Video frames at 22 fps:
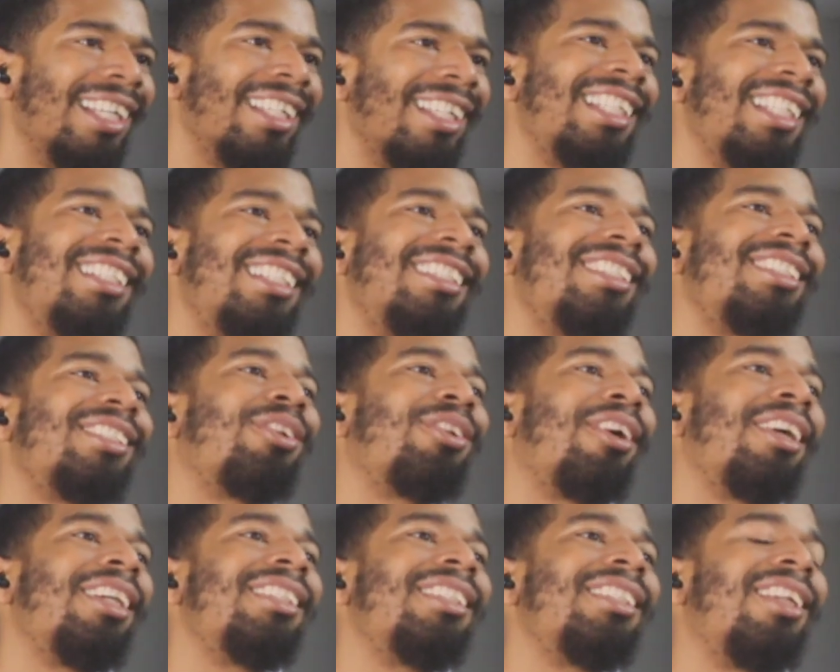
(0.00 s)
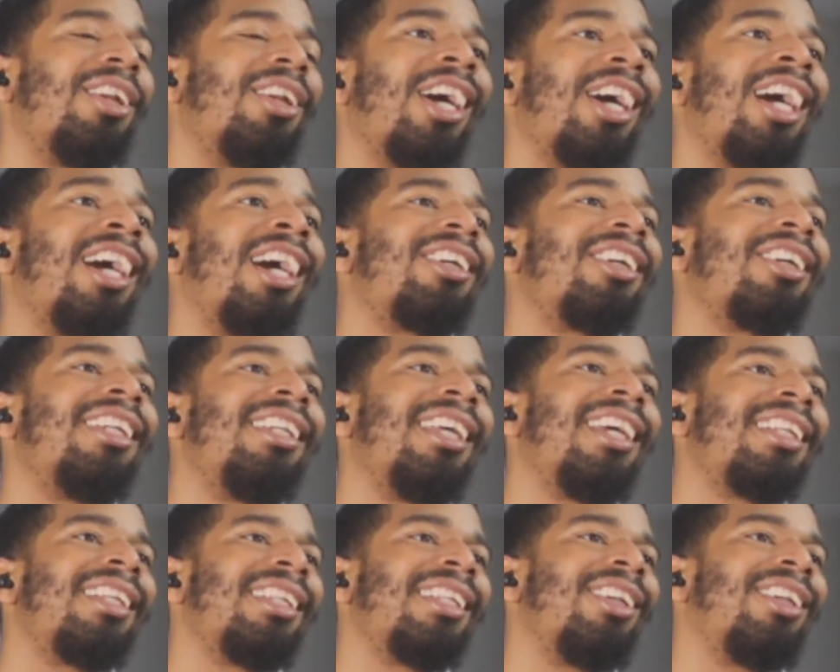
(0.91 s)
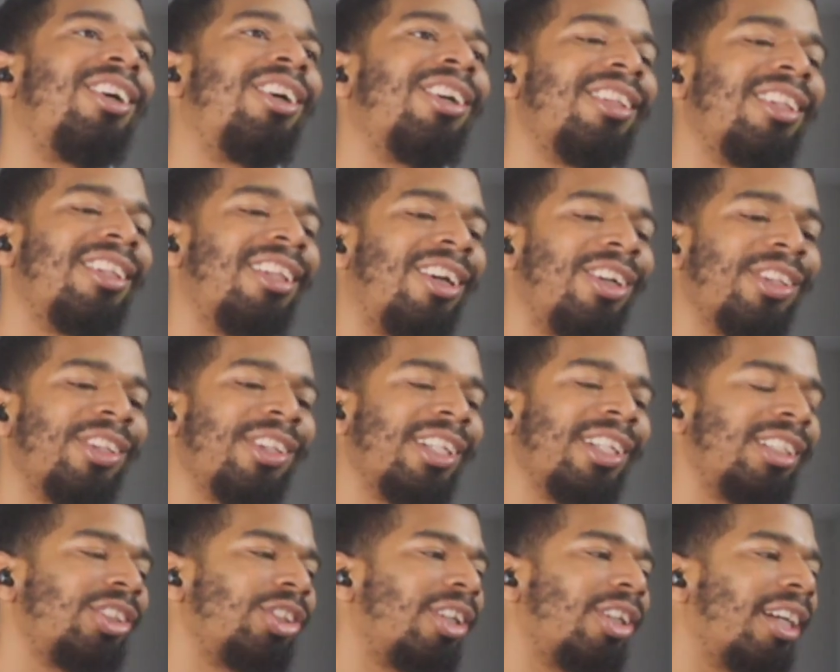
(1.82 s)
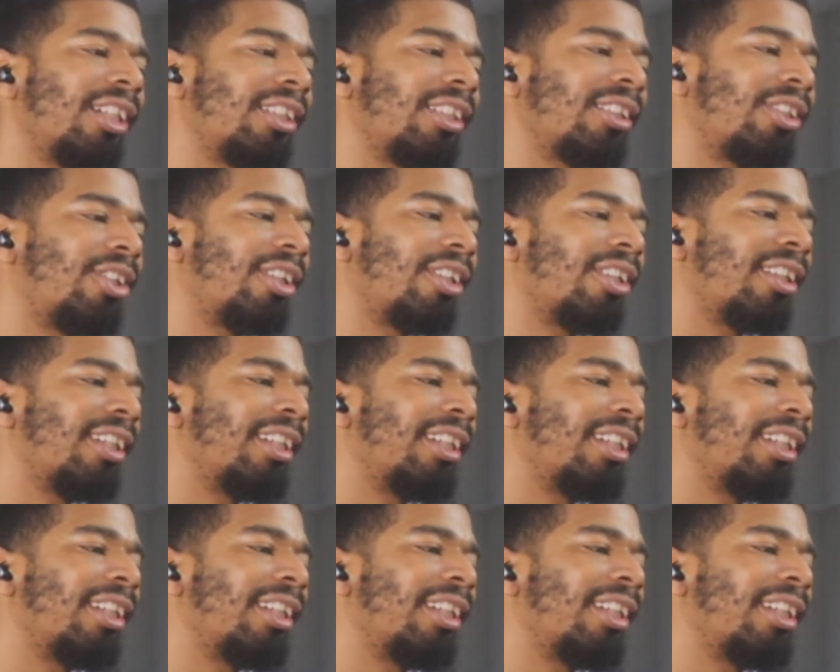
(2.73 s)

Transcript: This is crazy, like how connected all their tracks are. Like,